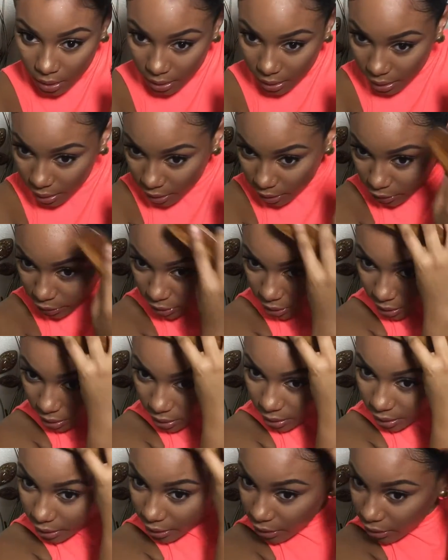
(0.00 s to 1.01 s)
That ear
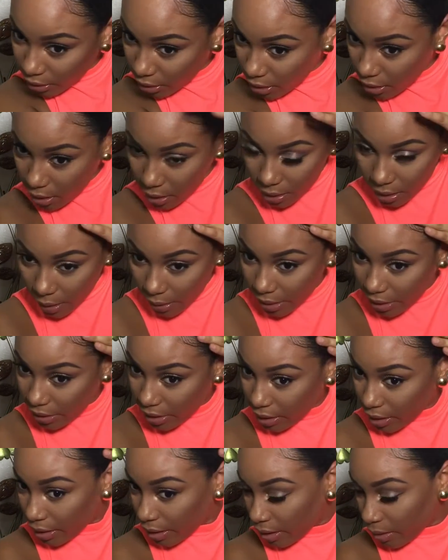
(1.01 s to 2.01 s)

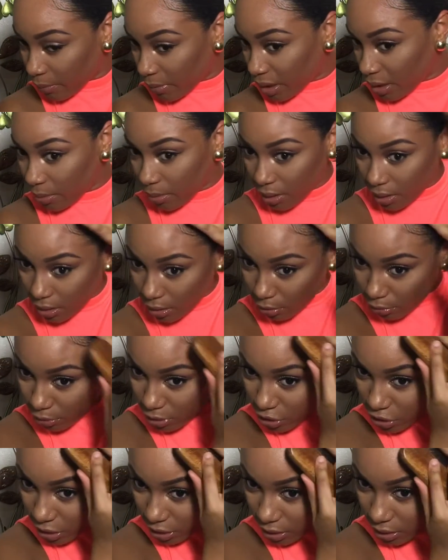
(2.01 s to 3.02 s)
they can't baby ear
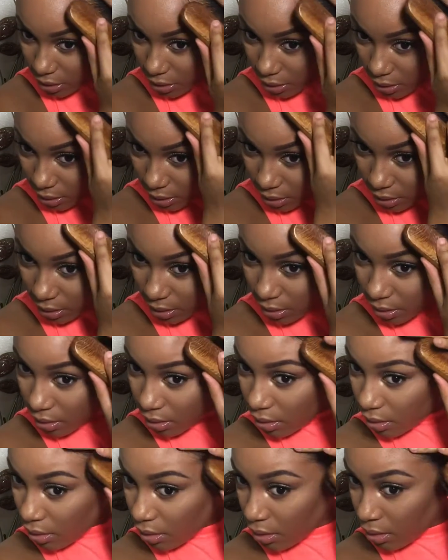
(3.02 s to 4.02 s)
rejected.
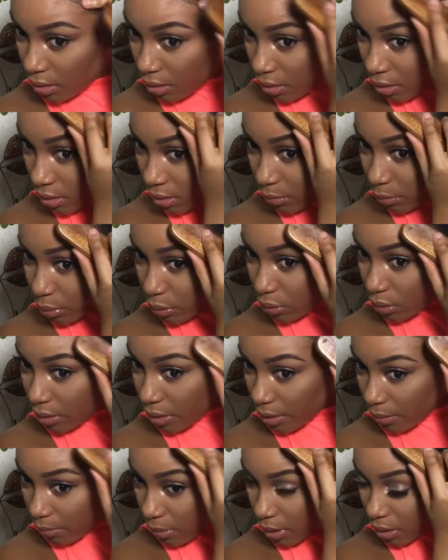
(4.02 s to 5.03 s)
Put
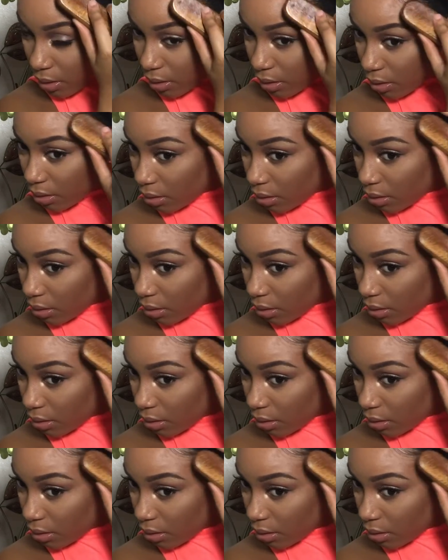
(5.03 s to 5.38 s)
that back.